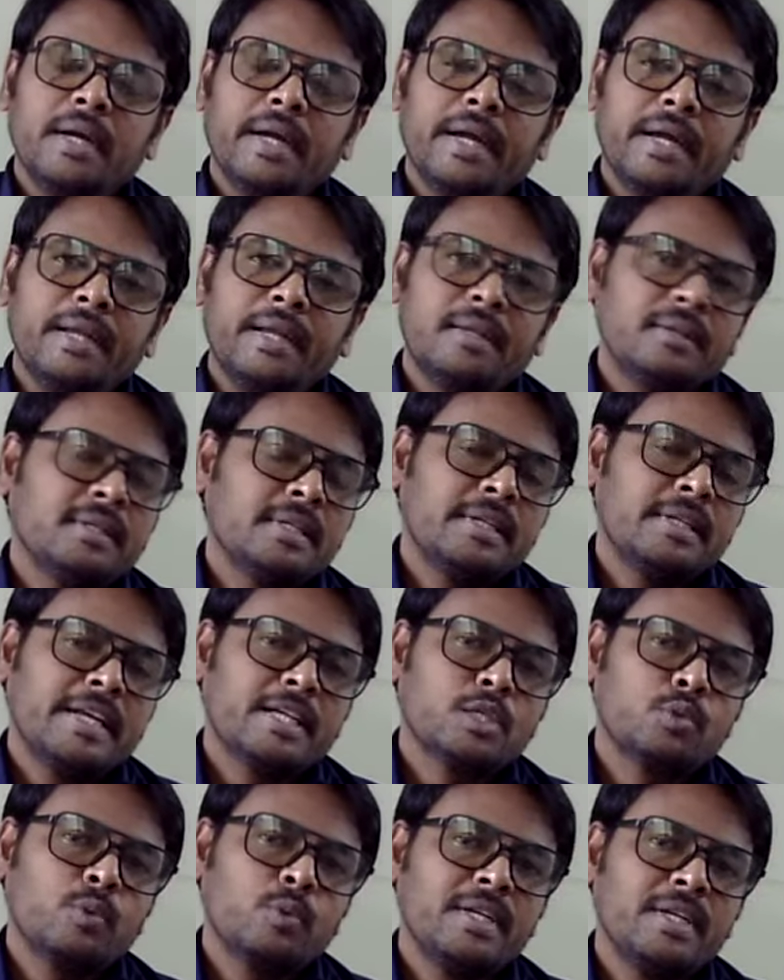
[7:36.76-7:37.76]
And the
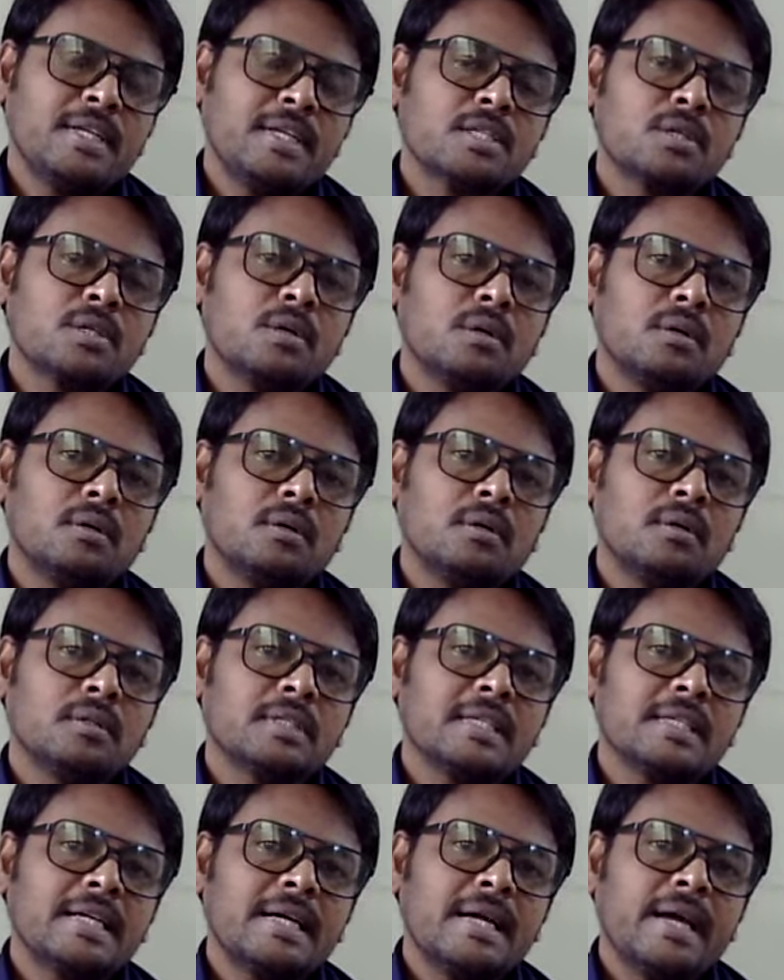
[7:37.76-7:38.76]
next one is called
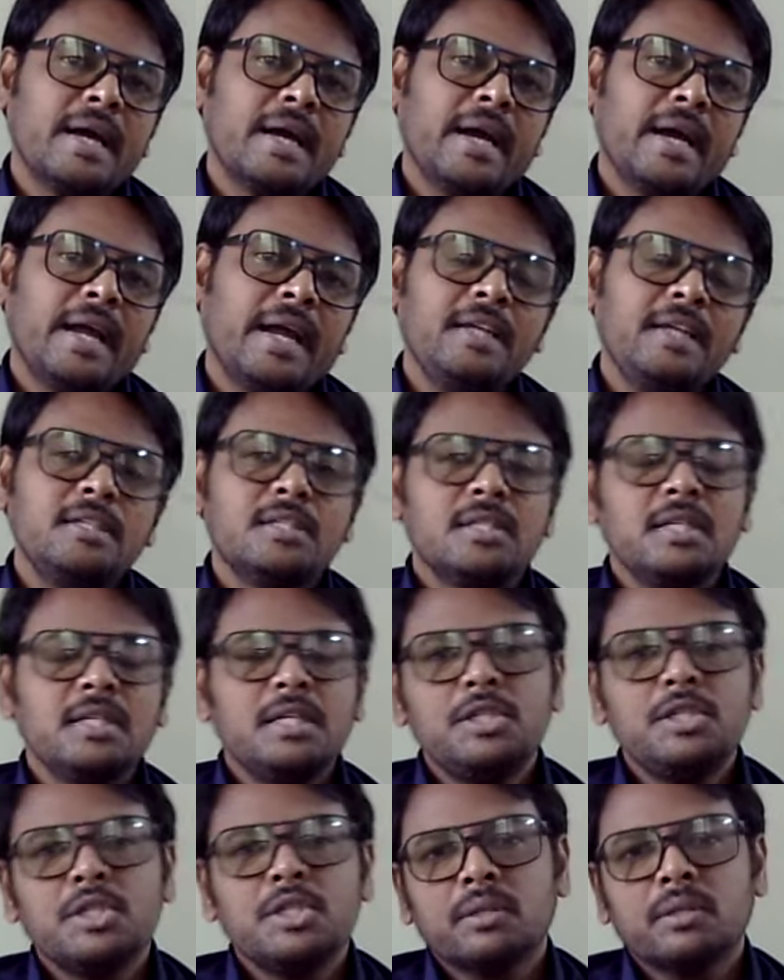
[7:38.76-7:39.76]

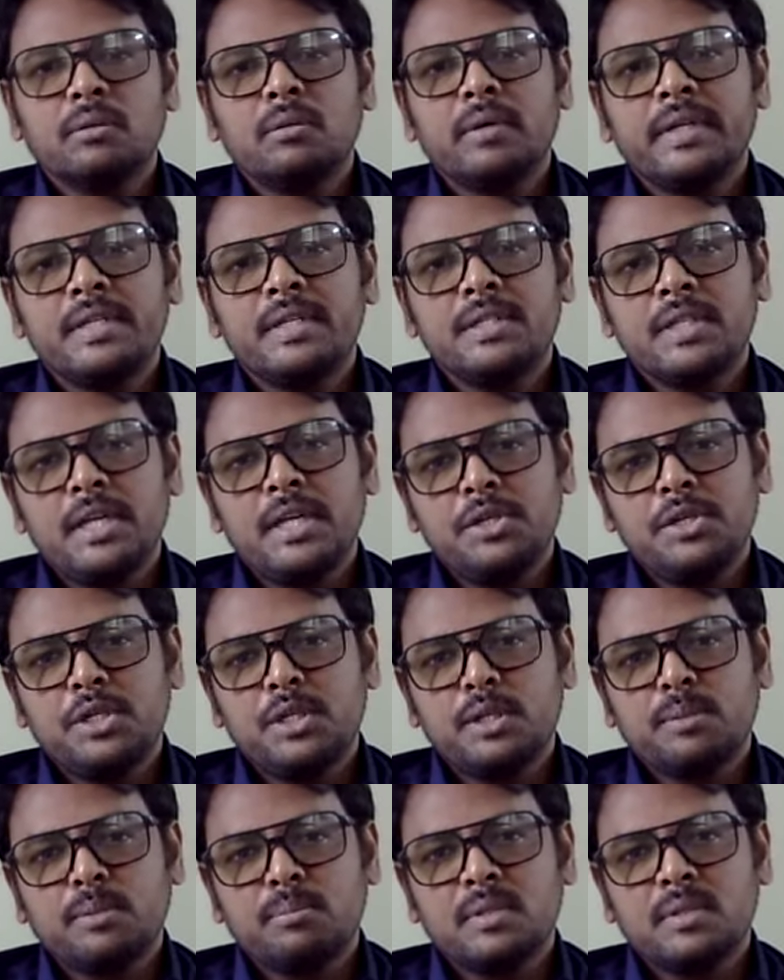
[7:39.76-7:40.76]
hasty generalization.